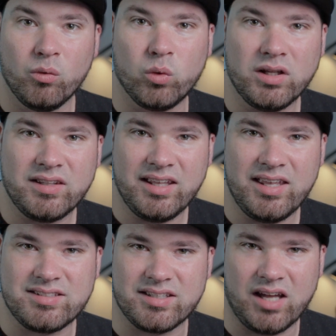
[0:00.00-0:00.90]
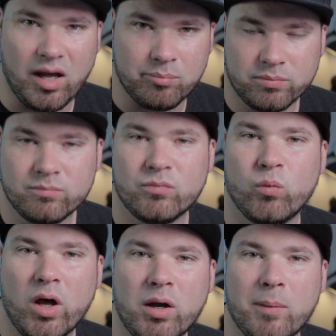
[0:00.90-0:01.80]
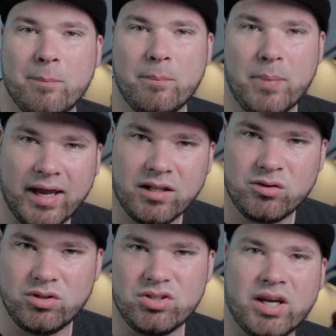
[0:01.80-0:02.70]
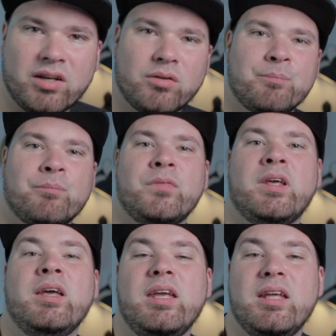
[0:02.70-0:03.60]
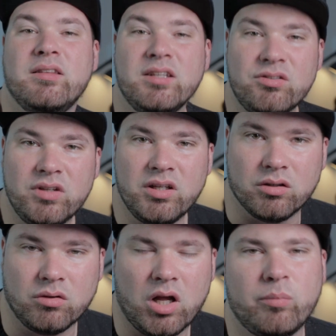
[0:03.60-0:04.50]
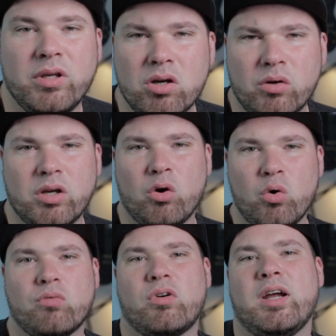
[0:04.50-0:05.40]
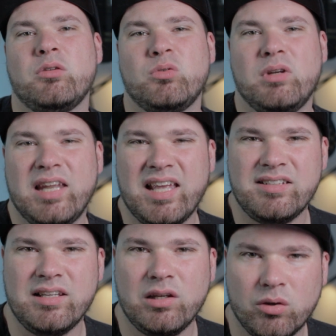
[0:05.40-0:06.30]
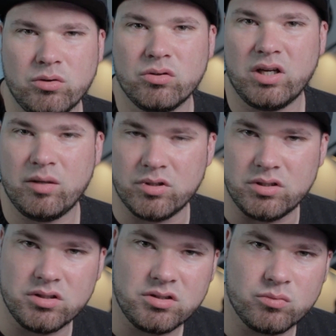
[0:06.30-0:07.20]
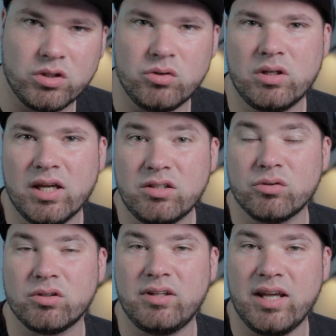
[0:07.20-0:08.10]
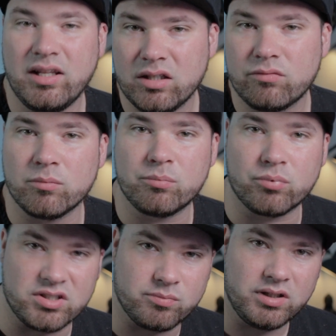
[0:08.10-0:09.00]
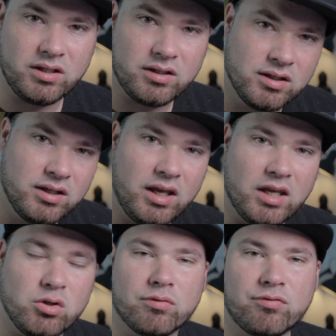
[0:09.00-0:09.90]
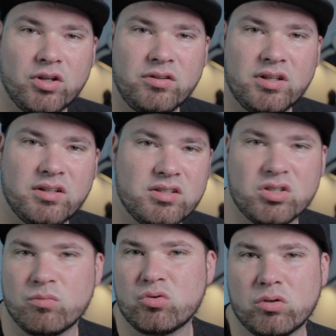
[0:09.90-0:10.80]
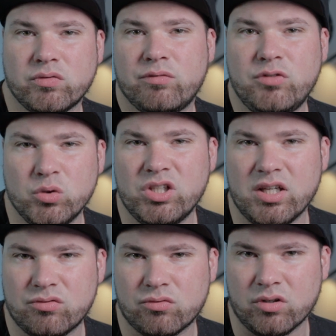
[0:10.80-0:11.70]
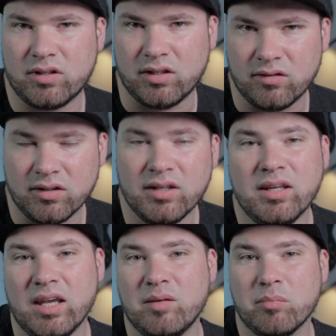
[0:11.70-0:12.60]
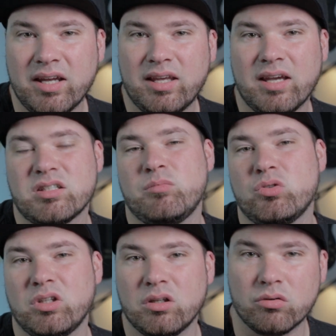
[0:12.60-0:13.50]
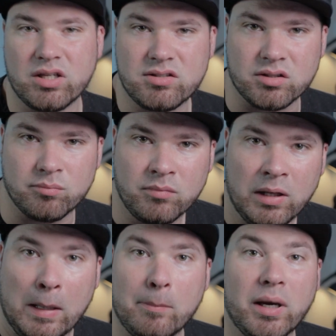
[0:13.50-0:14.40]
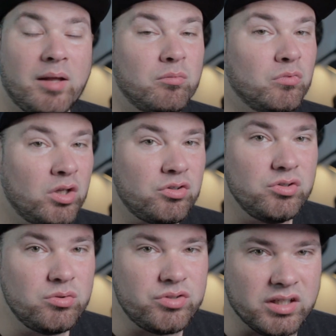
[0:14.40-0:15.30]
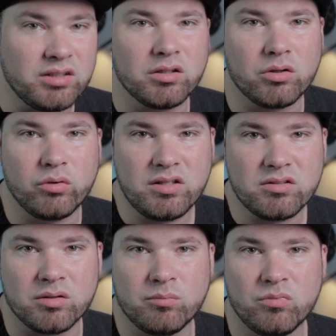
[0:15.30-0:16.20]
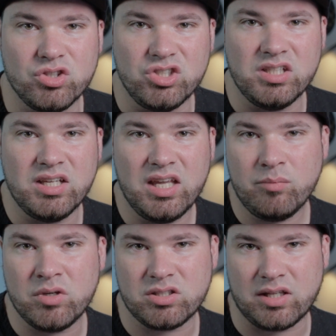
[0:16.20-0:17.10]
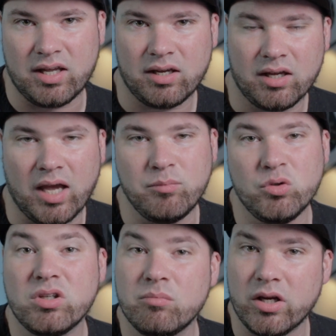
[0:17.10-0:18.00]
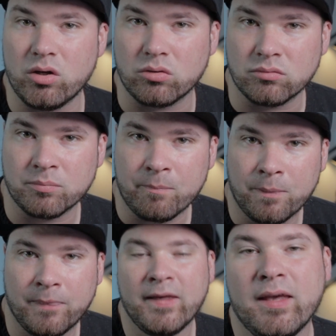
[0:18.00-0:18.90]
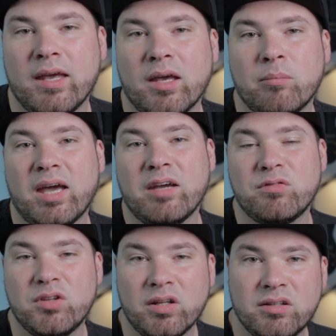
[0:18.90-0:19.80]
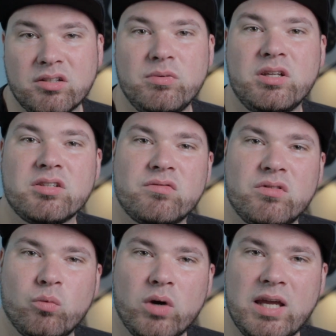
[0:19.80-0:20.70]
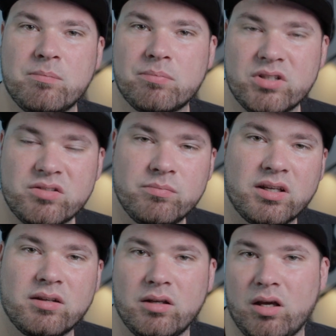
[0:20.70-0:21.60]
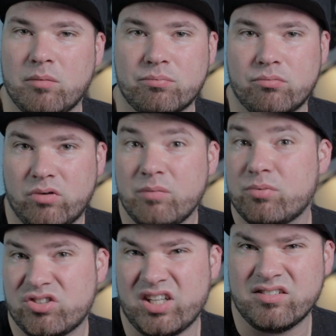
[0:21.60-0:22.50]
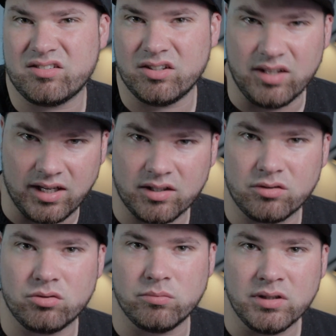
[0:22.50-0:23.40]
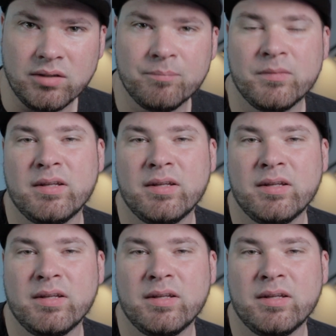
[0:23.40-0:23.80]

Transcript: What is up? Welcome back to the channel. In this video, I'll be going over how to lazy load your images when you get your data from Prismic and your frontend is some sort of a Vue.js frontend. In my case, I'm using Gritsum, but I'm not using the Gritsum G image tag. I'm using my own. I've done this because of the way Prismic represents the data to me.